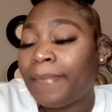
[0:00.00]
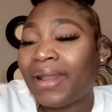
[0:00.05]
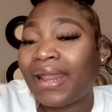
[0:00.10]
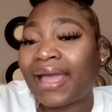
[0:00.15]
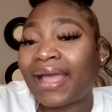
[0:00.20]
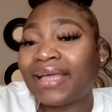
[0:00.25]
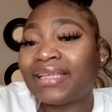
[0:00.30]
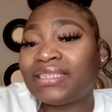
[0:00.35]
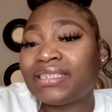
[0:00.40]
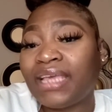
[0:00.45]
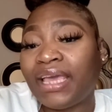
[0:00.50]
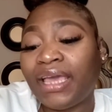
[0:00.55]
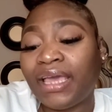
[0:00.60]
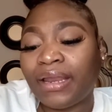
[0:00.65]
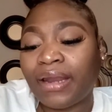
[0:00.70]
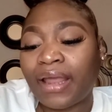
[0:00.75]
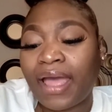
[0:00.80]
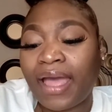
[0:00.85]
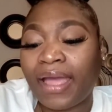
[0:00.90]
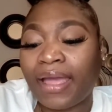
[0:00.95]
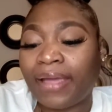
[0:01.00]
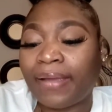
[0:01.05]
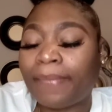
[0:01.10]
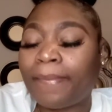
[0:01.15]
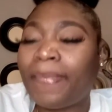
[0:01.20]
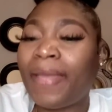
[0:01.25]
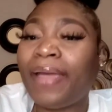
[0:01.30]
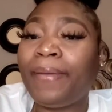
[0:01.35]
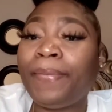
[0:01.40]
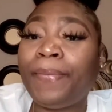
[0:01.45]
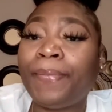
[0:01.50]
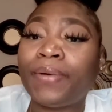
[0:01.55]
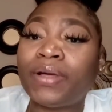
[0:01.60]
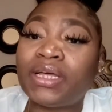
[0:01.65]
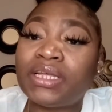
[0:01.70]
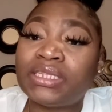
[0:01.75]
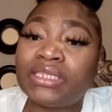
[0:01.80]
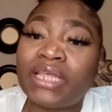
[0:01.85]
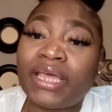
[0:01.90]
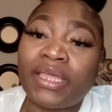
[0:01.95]
But like I said, hey, maybe
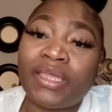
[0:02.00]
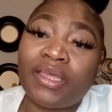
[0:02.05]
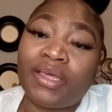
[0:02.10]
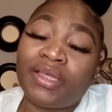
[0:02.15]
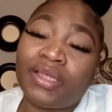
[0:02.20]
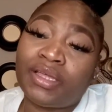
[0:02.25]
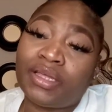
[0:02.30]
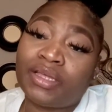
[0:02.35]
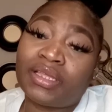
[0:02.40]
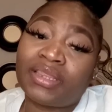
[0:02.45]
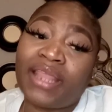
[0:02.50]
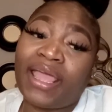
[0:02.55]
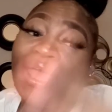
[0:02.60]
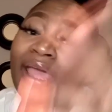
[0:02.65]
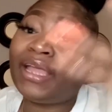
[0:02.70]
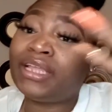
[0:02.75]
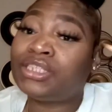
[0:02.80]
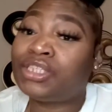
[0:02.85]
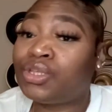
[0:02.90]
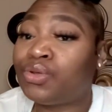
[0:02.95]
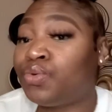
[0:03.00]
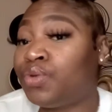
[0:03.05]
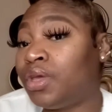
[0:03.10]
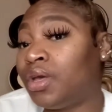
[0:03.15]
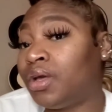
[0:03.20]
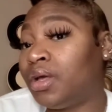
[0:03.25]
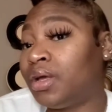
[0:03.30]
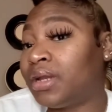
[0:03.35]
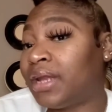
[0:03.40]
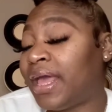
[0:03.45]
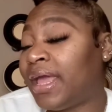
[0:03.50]
because they young, they ain't too young.